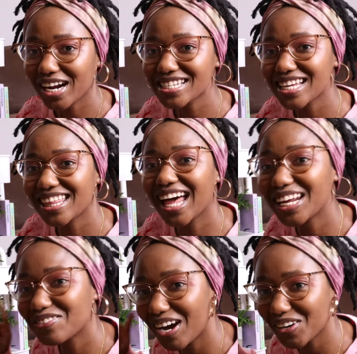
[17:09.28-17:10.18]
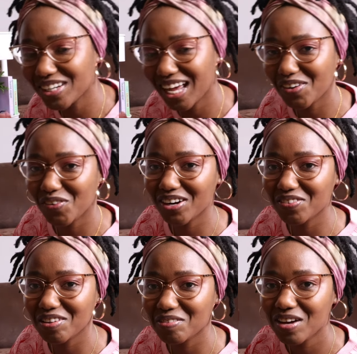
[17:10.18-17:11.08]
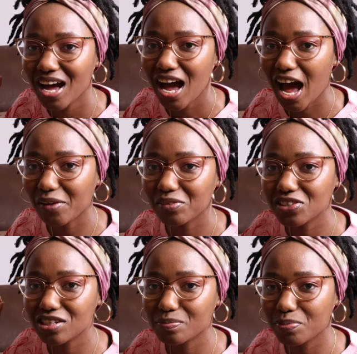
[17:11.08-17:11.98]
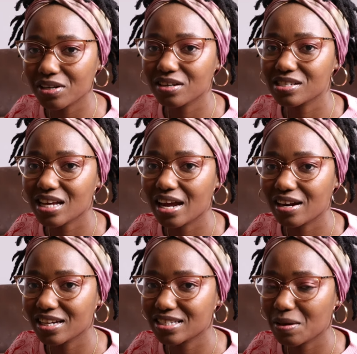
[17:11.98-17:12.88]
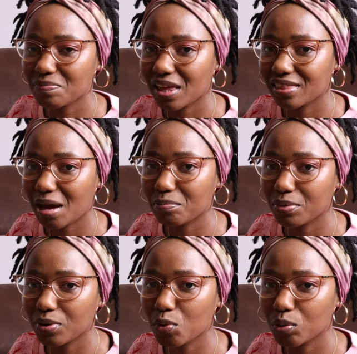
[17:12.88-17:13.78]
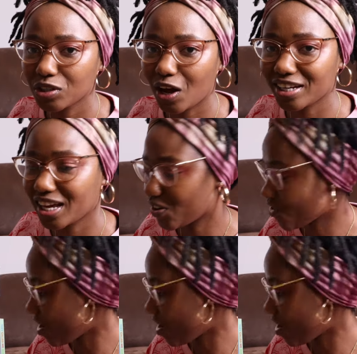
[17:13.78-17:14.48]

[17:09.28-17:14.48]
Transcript: when I say that, if I don't like one of them, I will just put it aside and accept that that book will not get